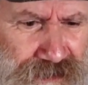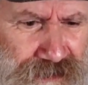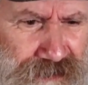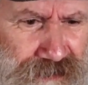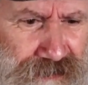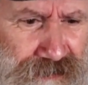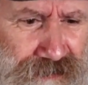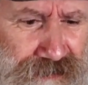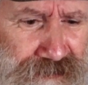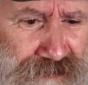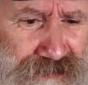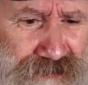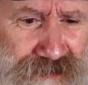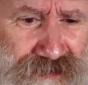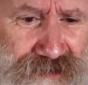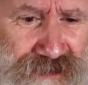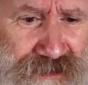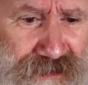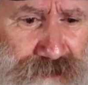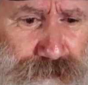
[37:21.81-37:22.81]
The
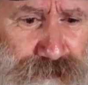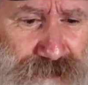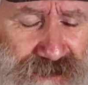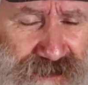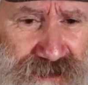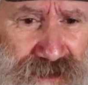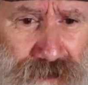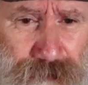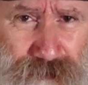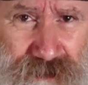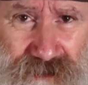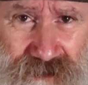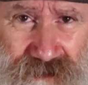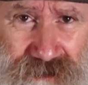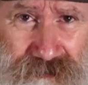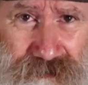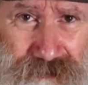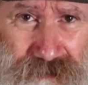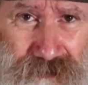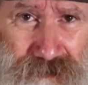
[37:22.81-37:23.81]

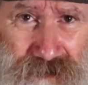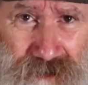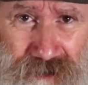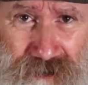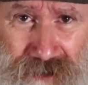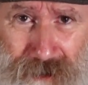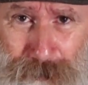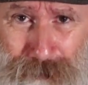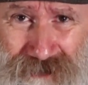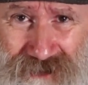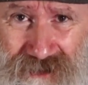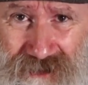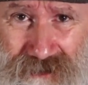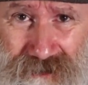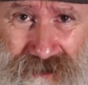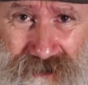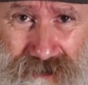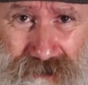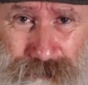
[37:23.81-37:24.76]
Sami Lapland